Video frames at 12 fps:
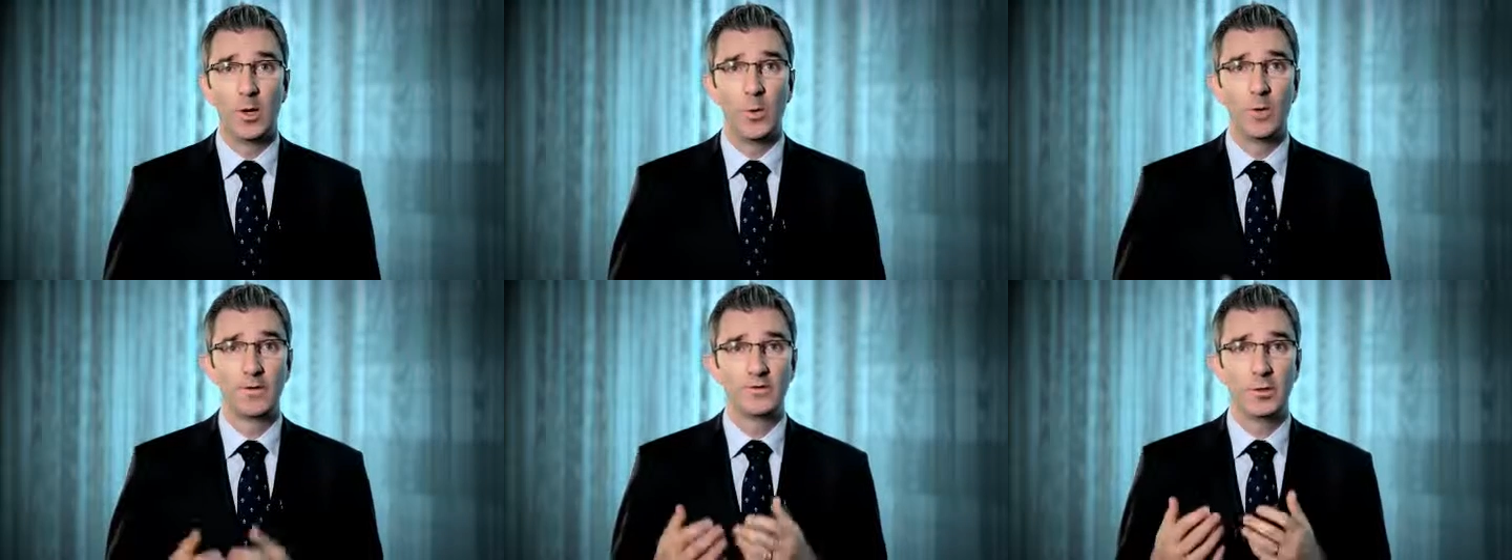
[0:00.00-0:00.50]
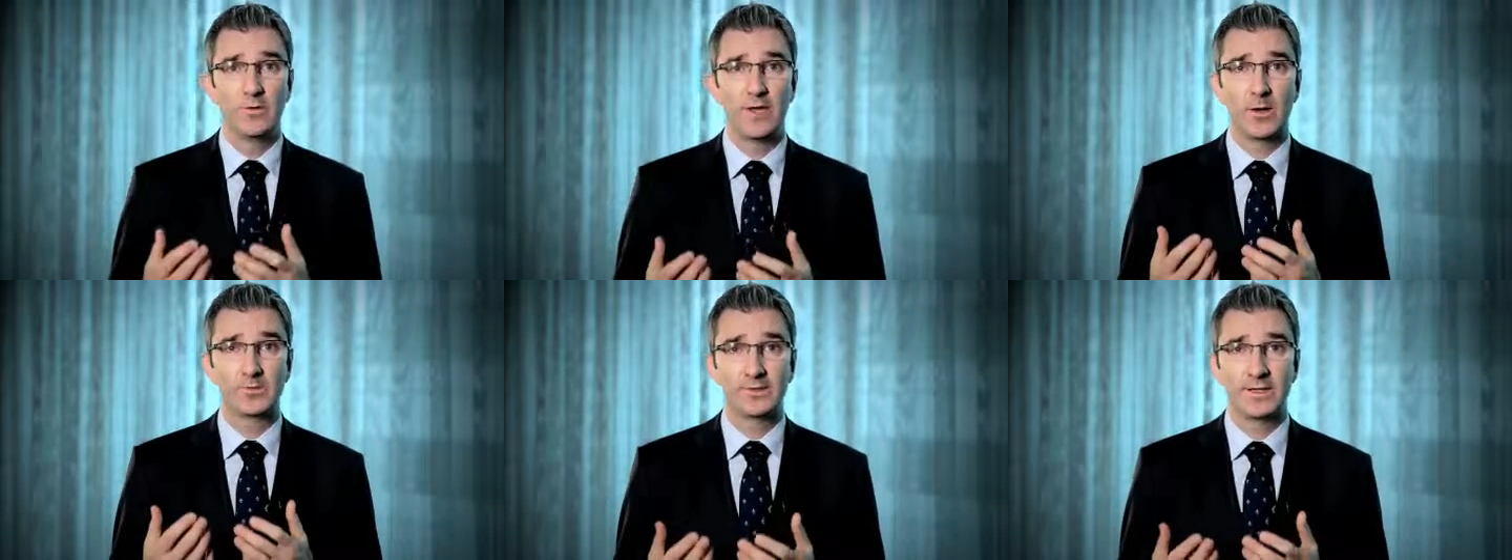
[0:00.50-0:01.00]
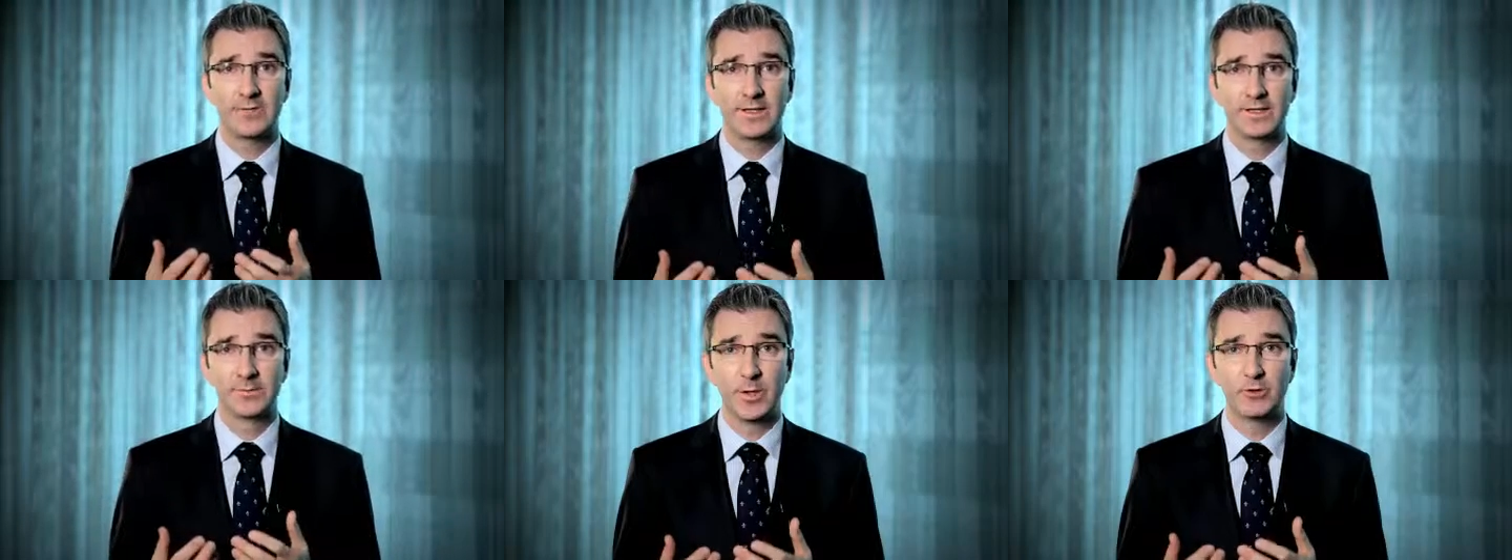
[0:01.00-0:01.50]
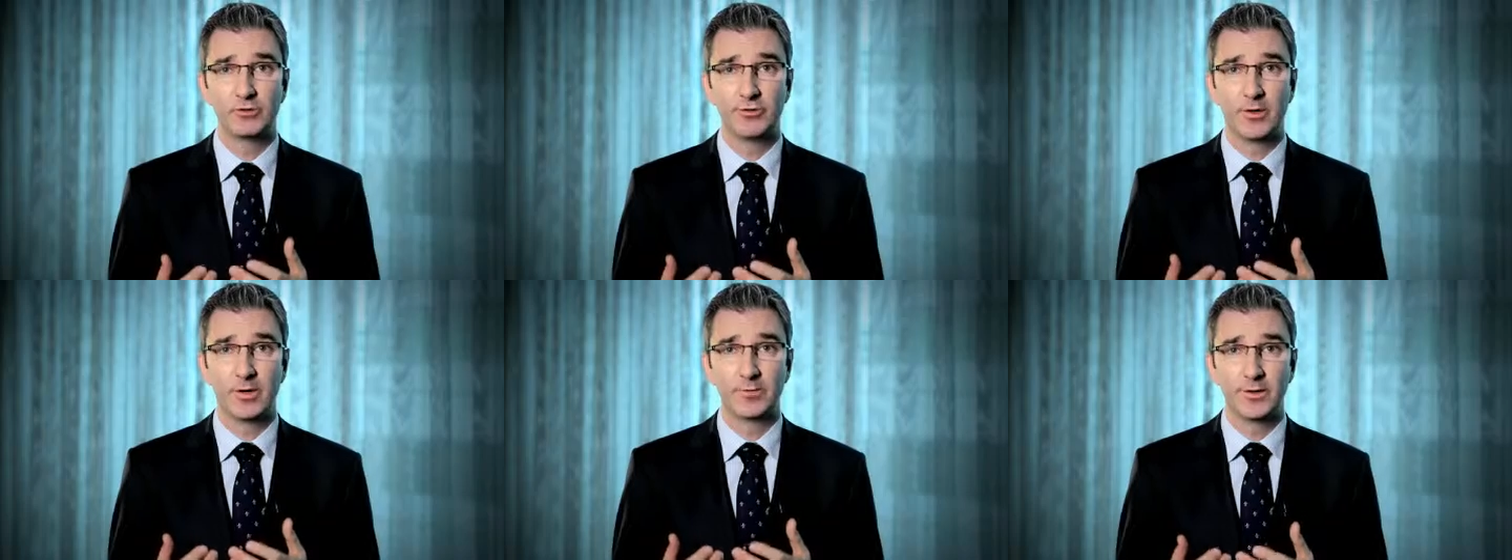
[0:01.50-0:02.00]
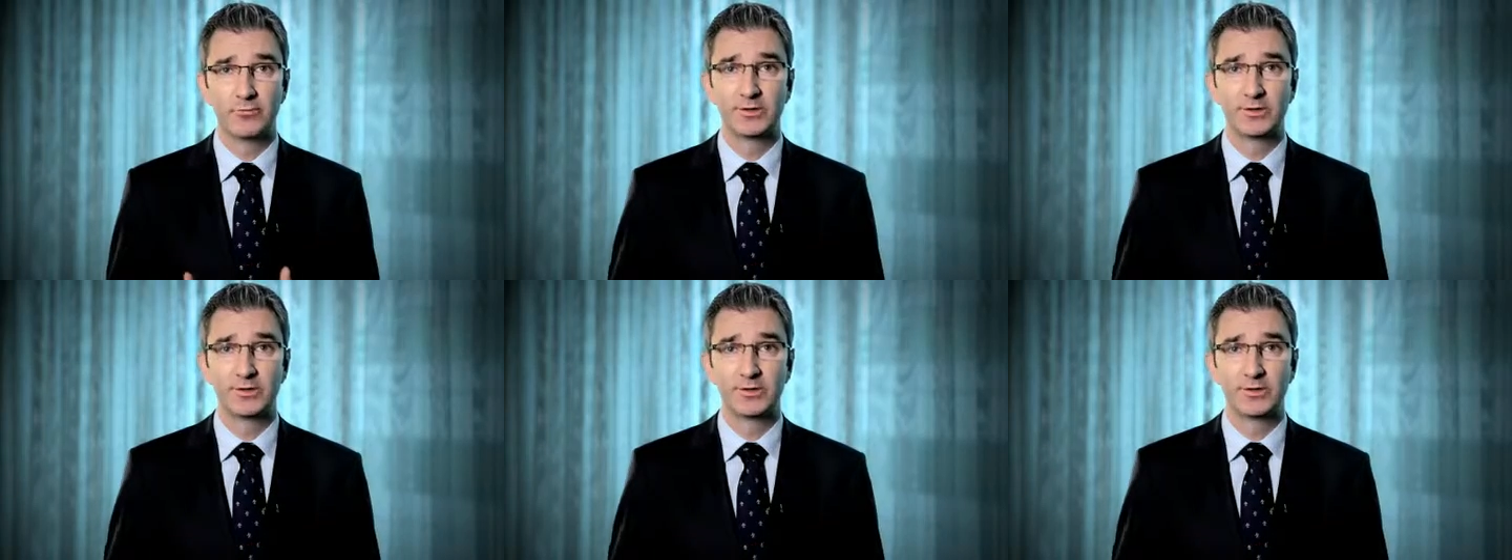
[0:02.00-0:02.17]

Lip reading: Well, the 2011 exposure draft